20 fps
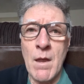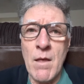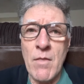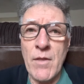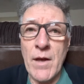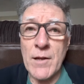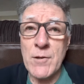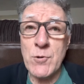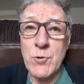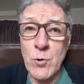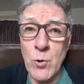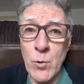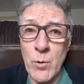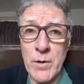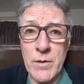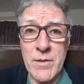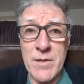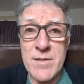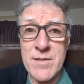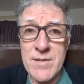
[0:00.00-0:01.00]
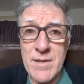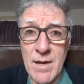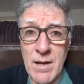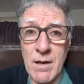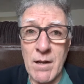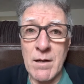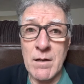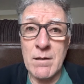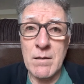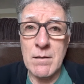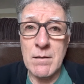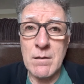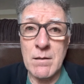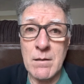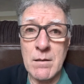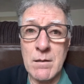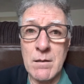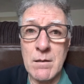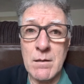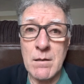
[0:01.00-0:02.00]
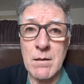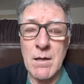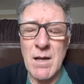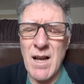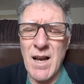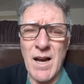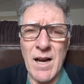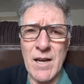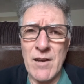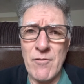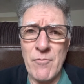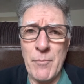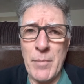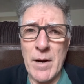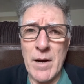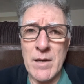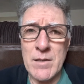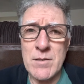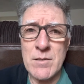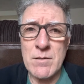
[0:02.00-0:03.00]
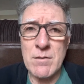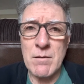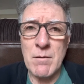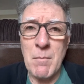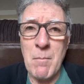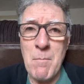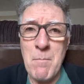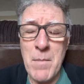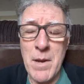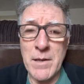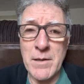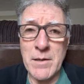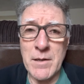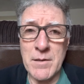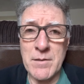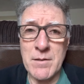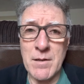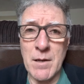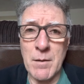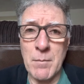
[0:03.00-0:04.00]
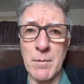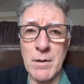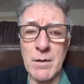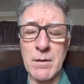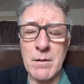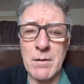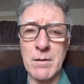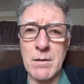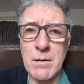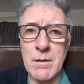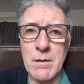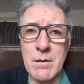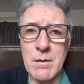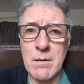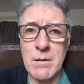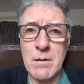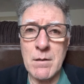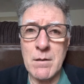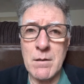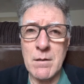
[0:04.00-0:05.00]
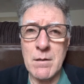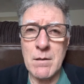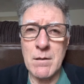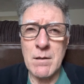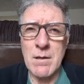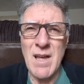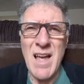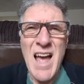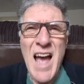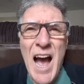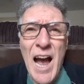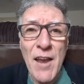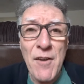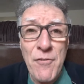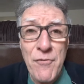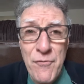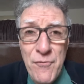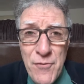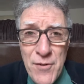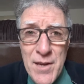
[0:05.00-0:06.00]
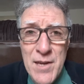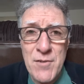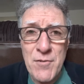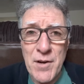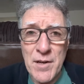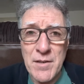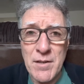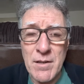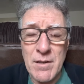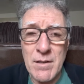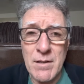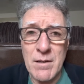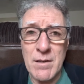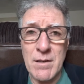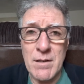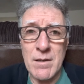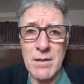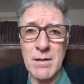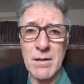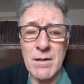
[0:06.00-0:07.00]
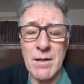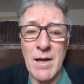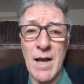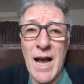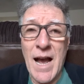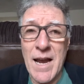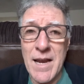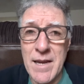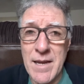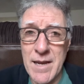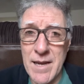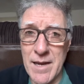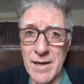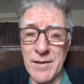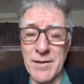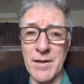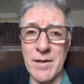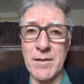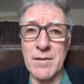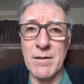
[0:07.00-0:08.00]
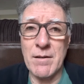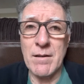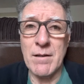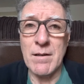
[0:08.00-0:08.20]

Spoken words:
That door in the cellar, I have passed many a time. I fear it. I hate it.